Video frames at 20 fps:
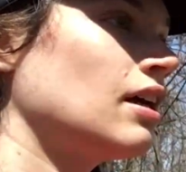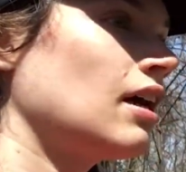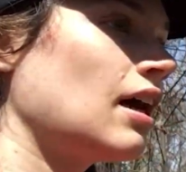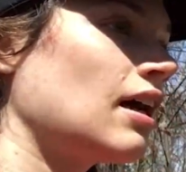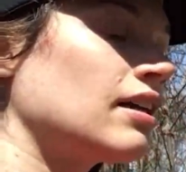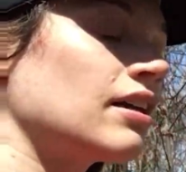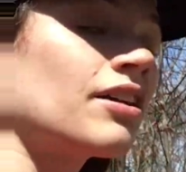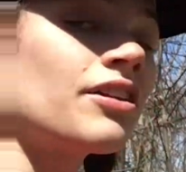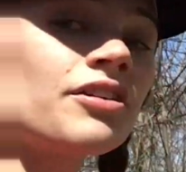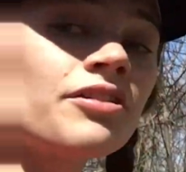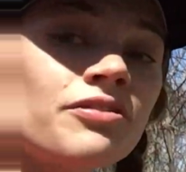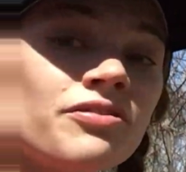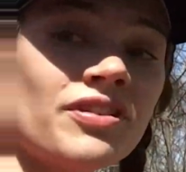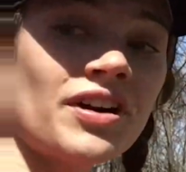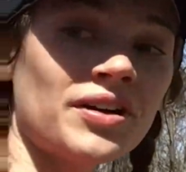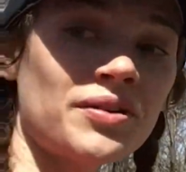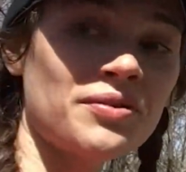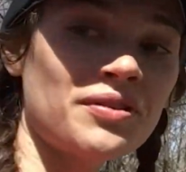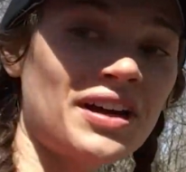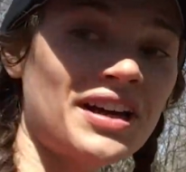Another
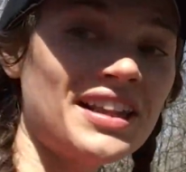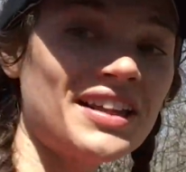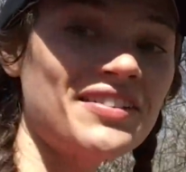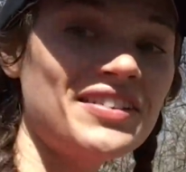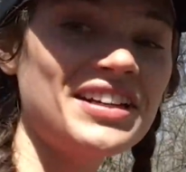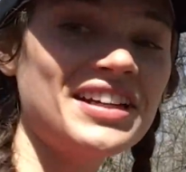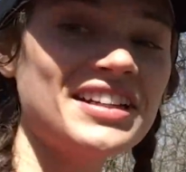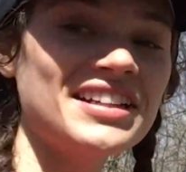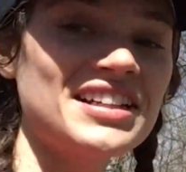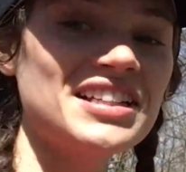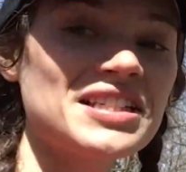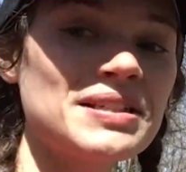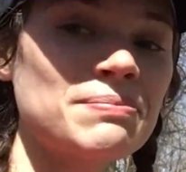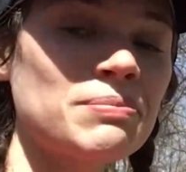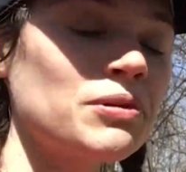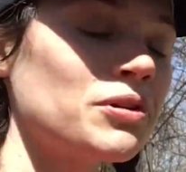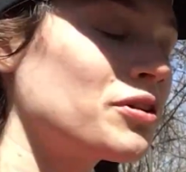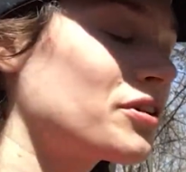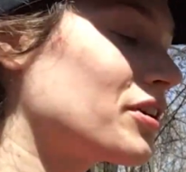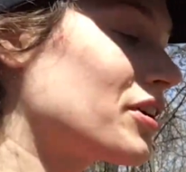fun way that we can
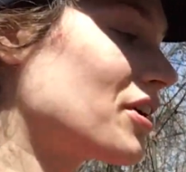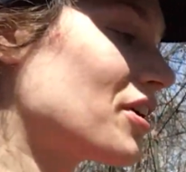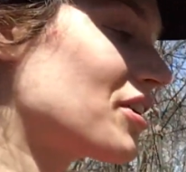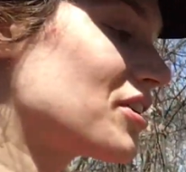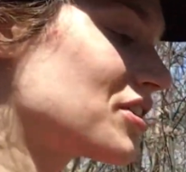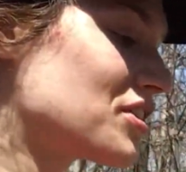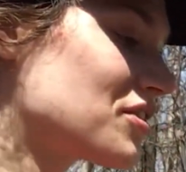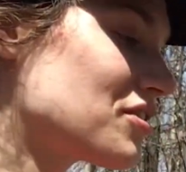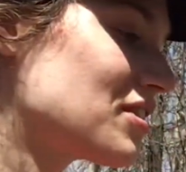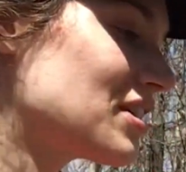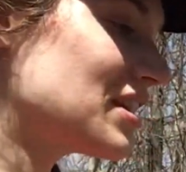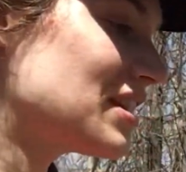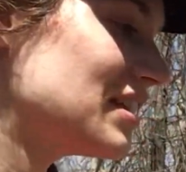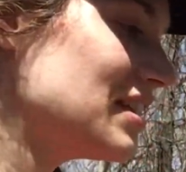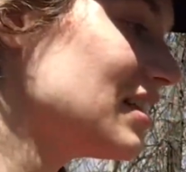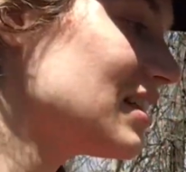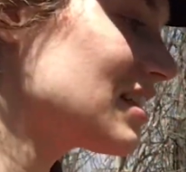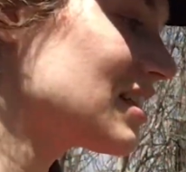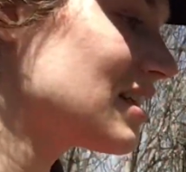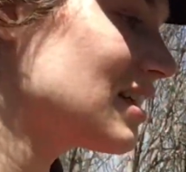explore our
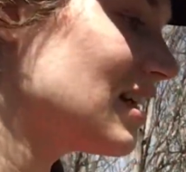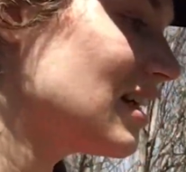trees